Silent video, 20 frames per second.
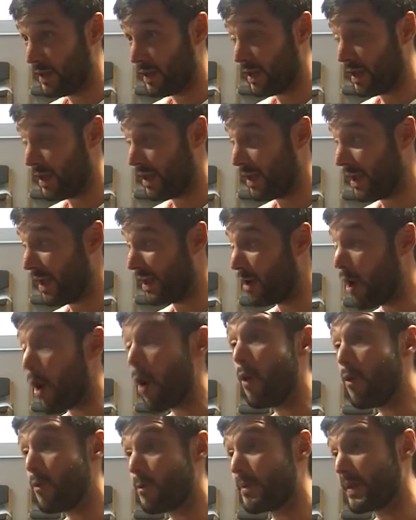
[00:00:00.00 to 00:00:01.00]
and
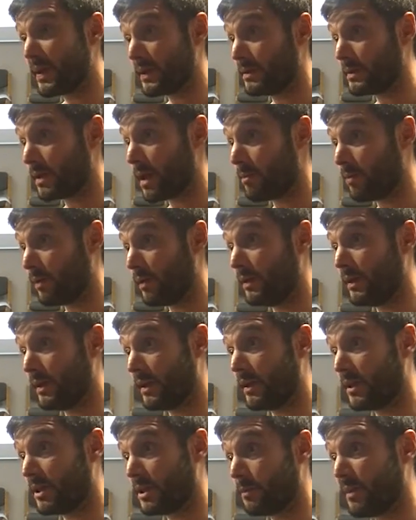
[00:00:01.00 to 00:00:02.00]
opened a
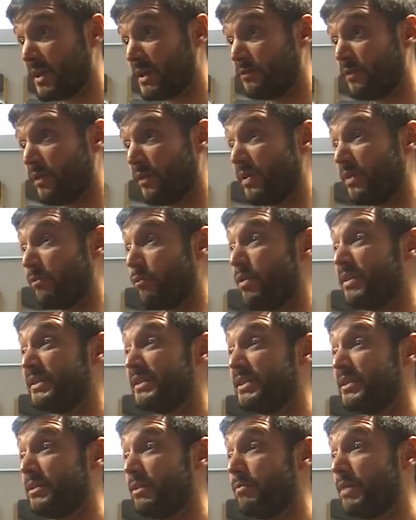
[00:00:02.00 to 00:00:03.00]
political space for the
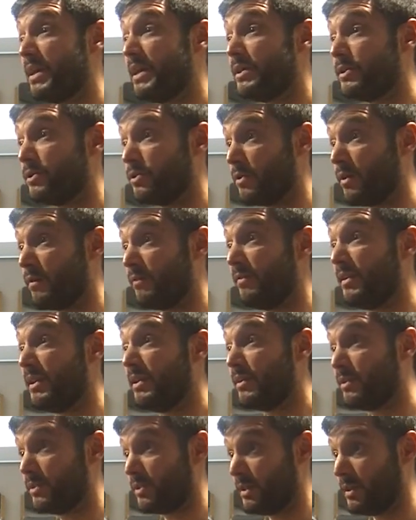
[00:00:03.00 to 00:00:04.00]
regeneration of
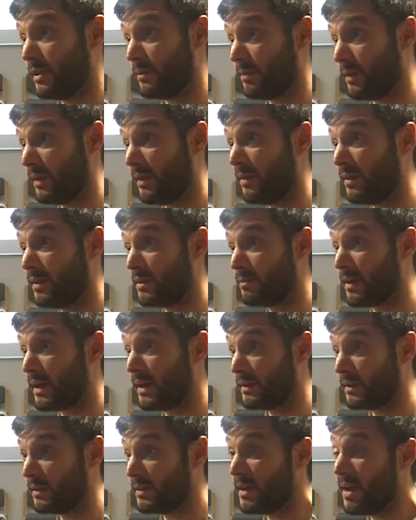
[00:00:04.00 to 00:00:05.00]
leadership in these
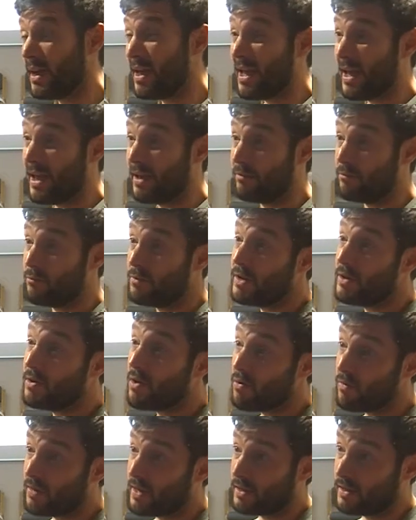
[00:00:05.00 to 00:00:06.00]
parties. And we
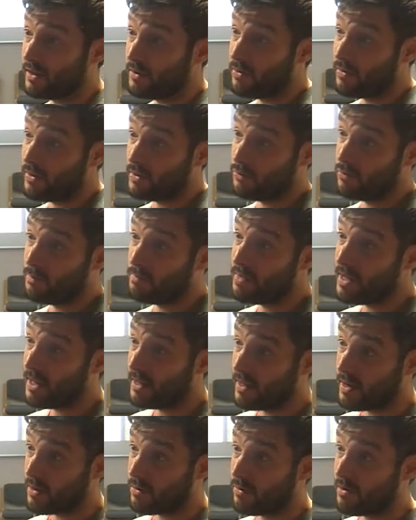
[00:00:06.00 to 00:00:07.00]
know that in order to
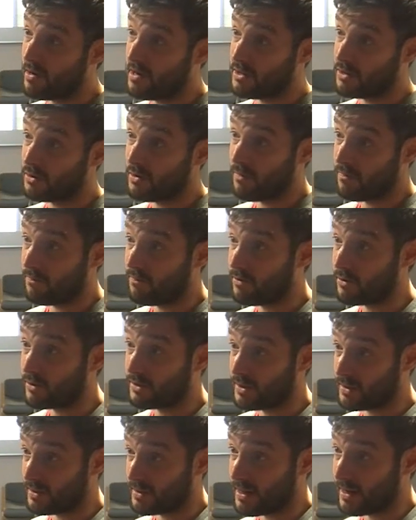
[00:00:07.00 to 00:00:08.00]
build a correlation of
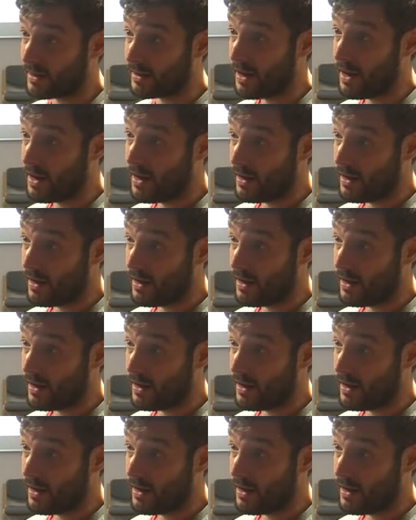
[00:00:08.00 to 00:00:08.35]
forces that